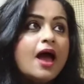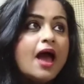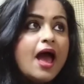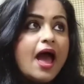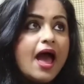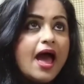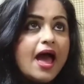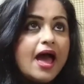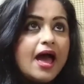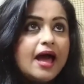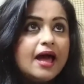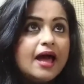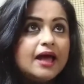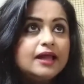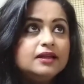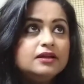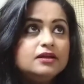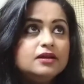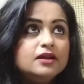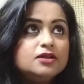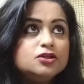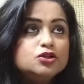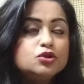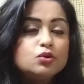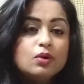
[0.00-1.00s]
And
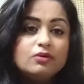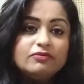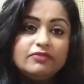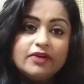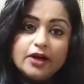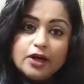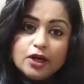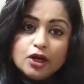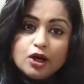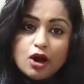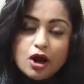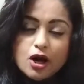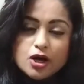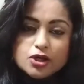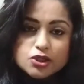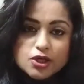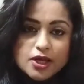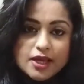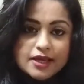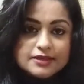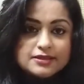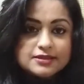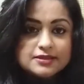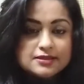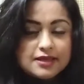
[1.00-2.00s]
to a very large
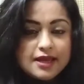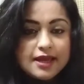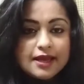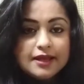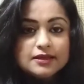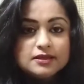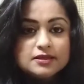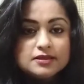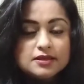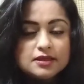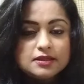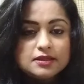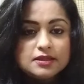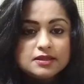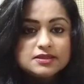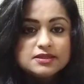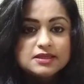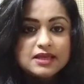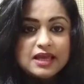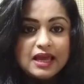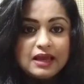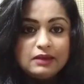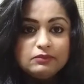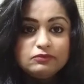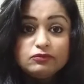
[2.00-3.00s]
extent, this
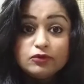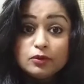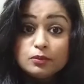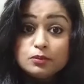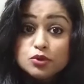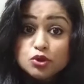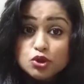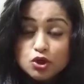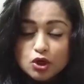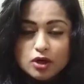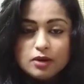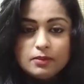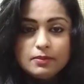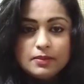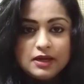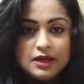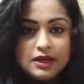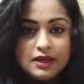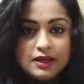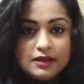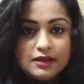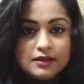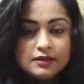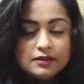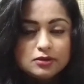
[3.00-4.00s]
came from
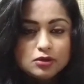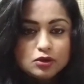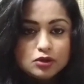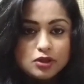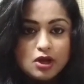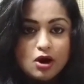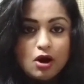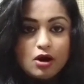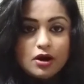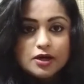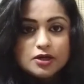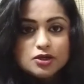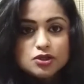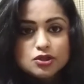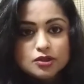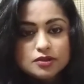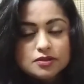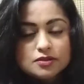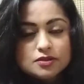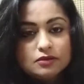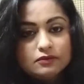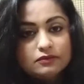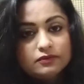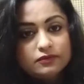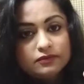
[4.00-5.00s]
Germany. So the
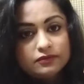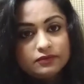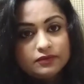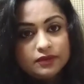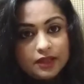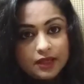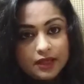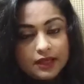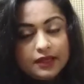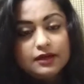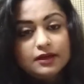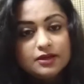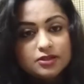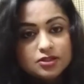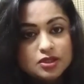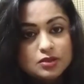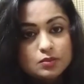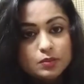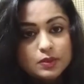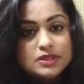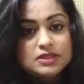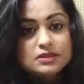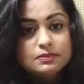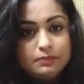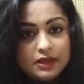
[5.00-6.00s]
origins of the English that
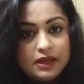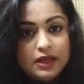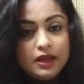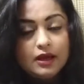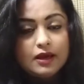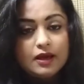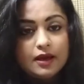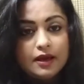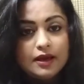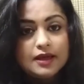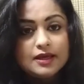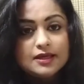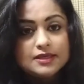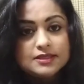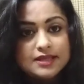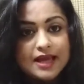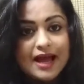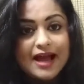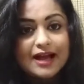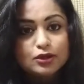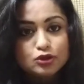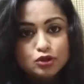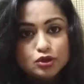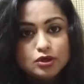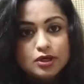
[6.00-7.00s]
we speak is
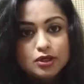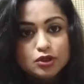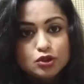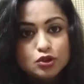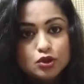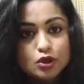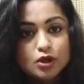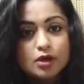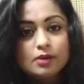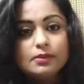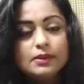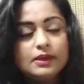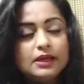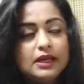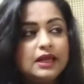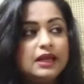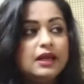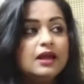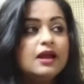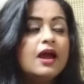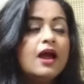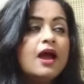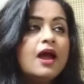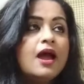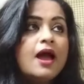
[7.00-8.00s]
actually
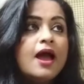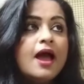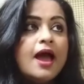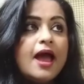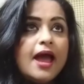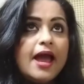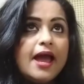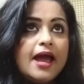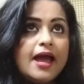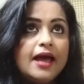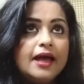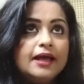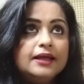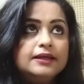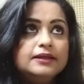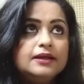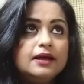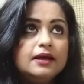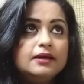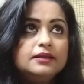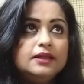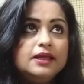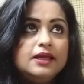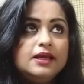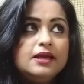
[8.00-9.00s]
Germany. And
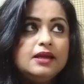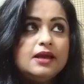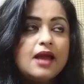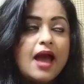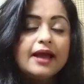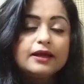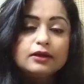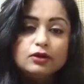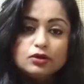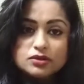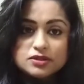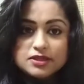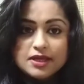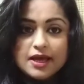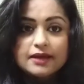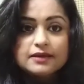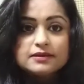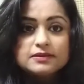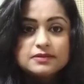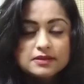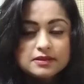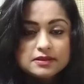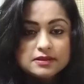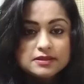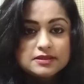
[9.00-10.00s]
the
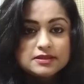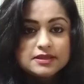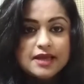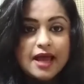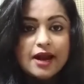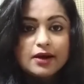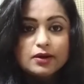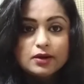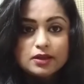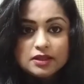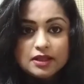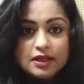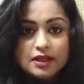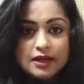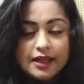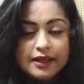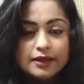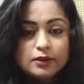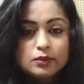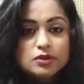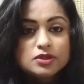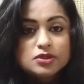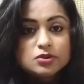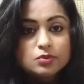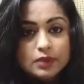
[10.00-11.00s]
Anglo-Saxons carried the
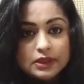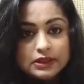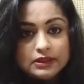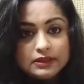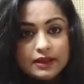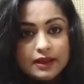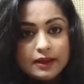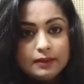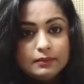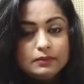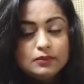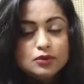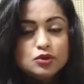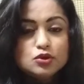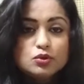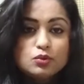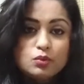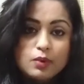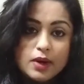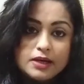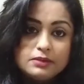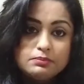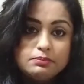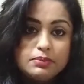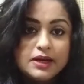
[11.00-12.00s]
language with them to
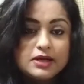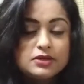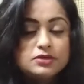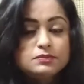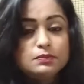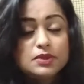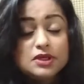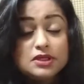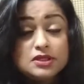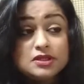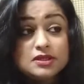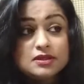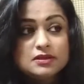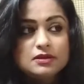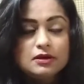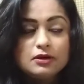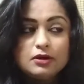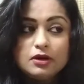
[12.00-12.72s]
Great Britain